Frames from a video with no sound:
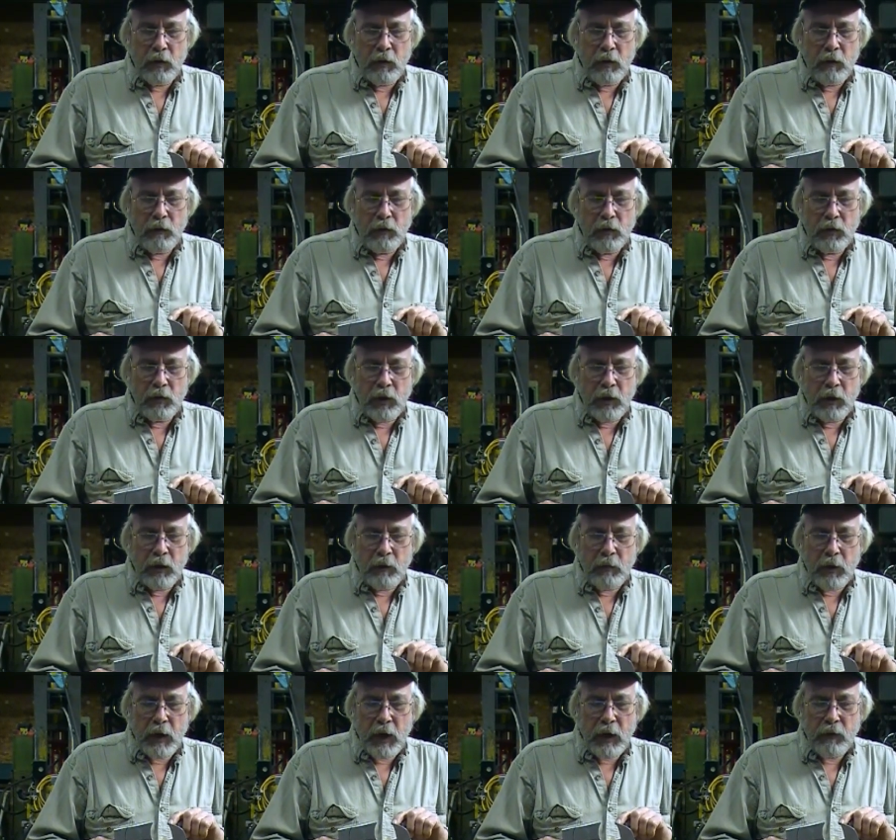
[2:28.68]
If you think
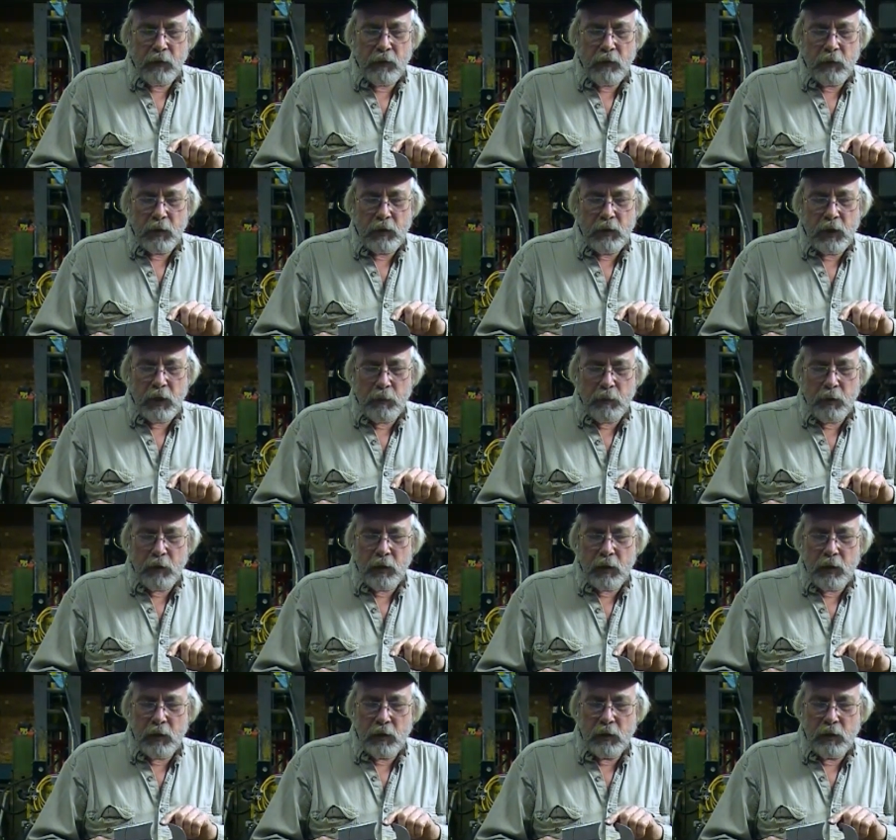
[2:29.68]
about it, from the tip
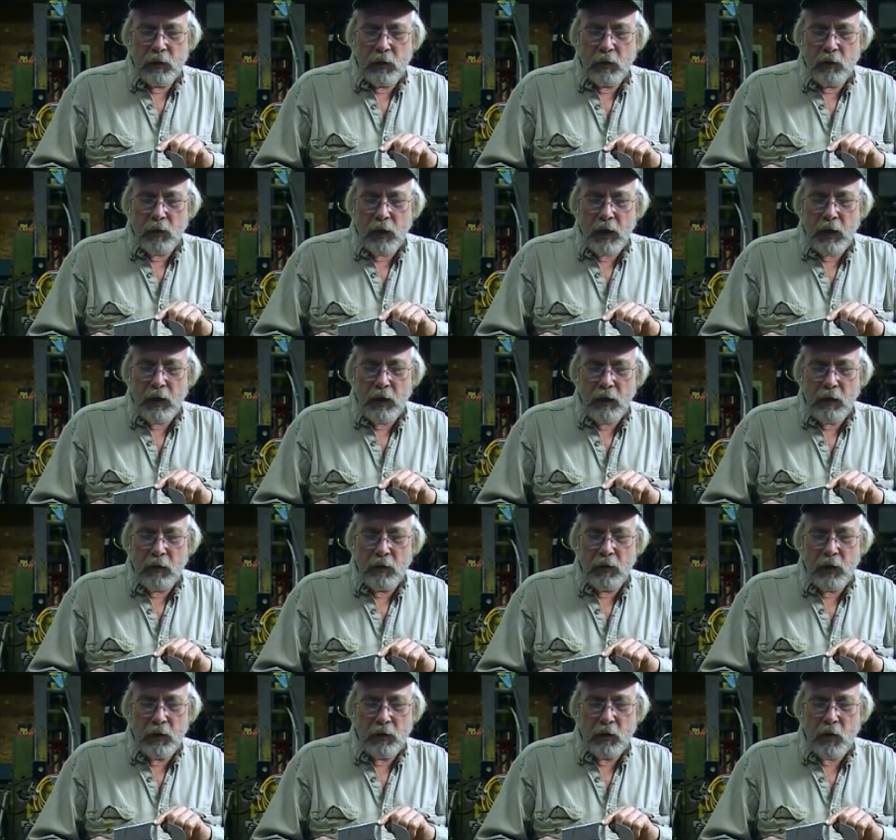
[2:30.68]
of this to right
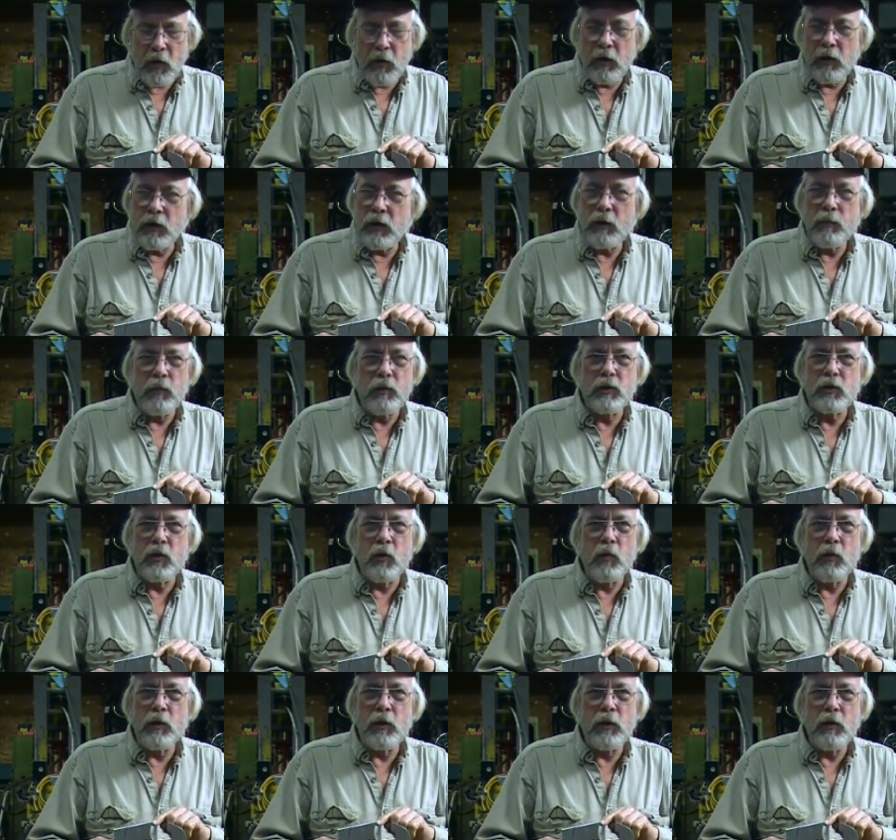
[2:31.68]
here, that's all the deeper it's
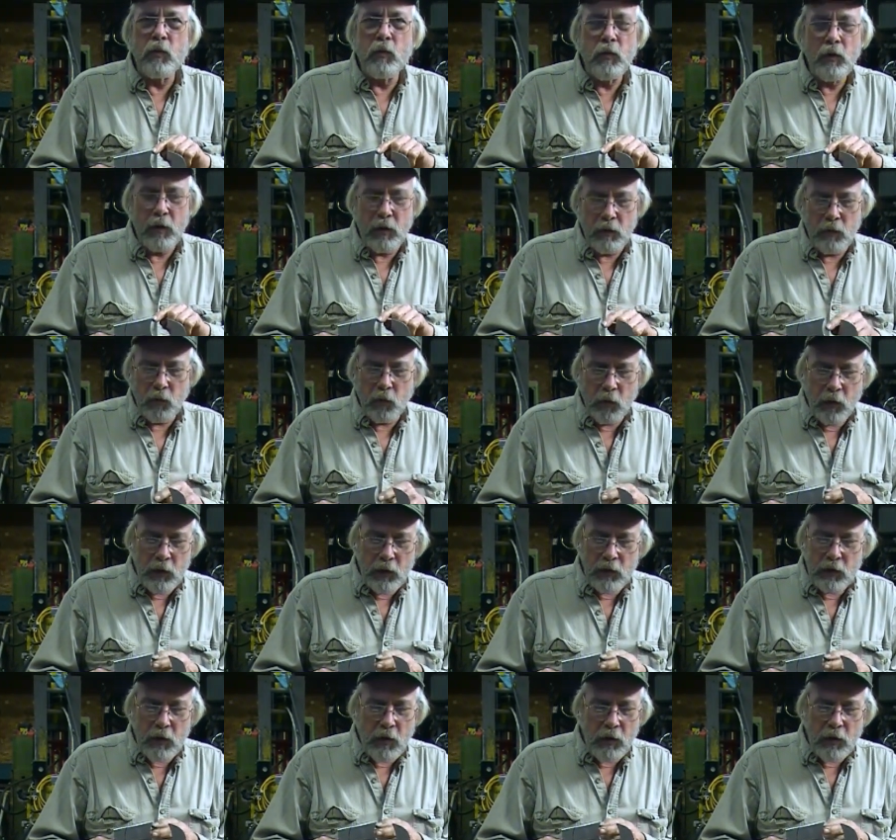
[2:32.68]
going in the wood. What
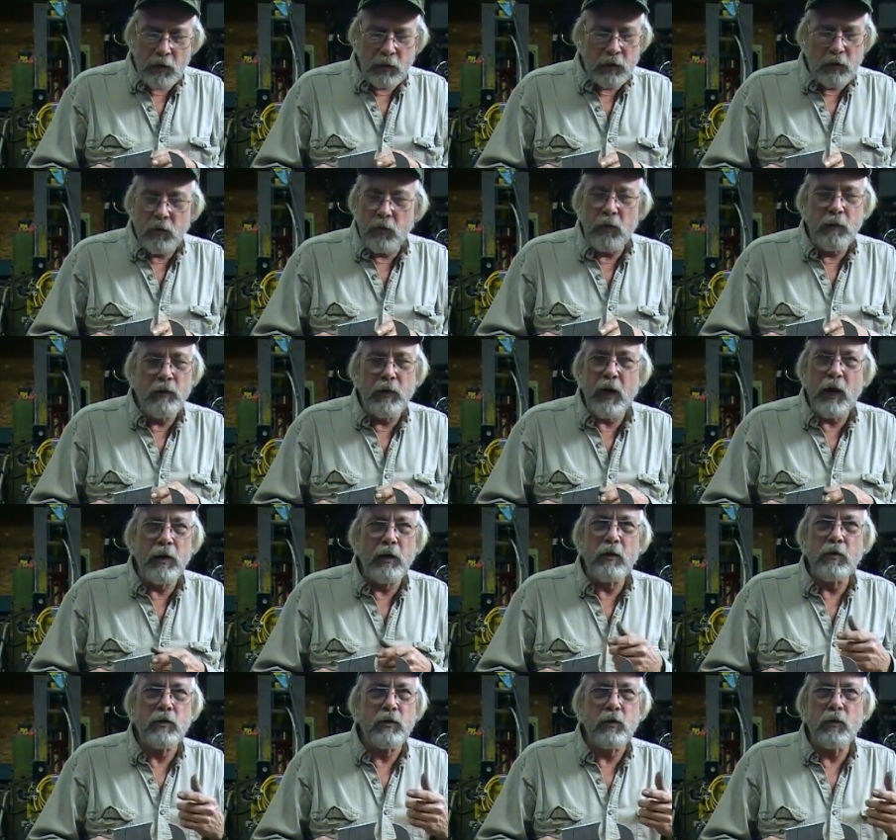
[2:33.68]
is all this groove down
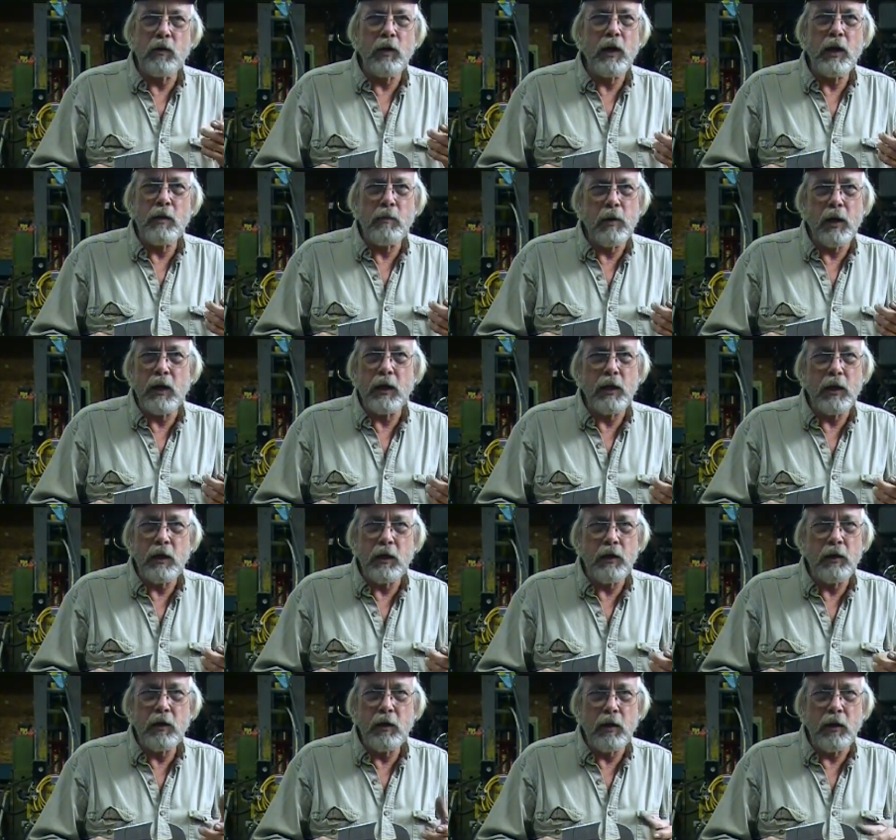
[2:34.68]
here doing anybody
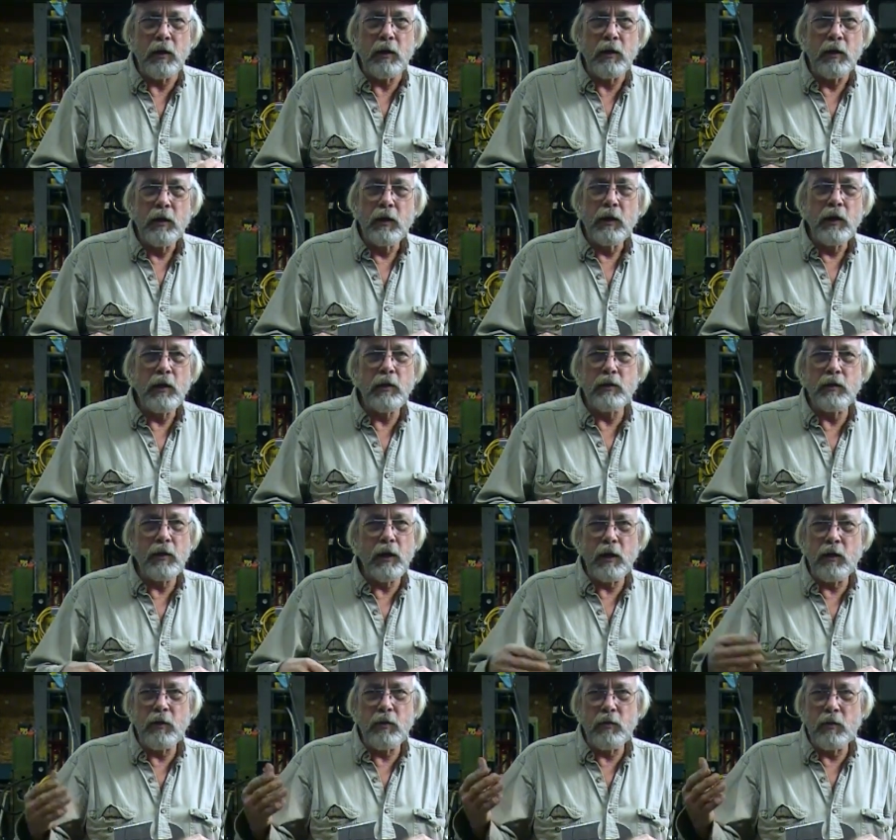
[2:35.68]
any good? It's
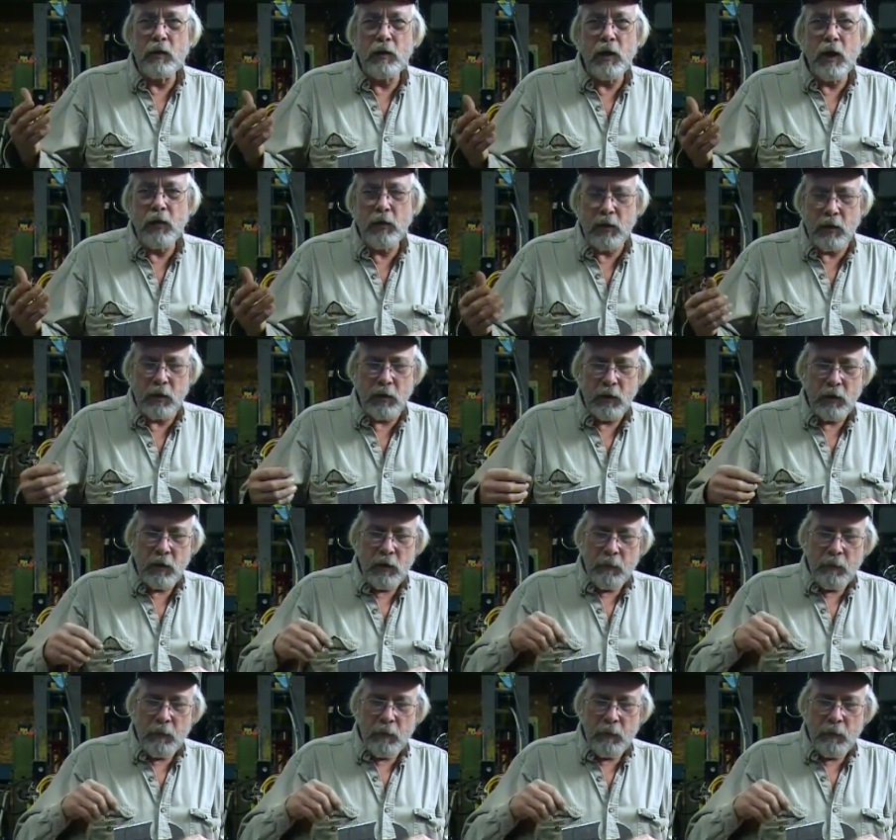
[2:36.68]
not doing nothing.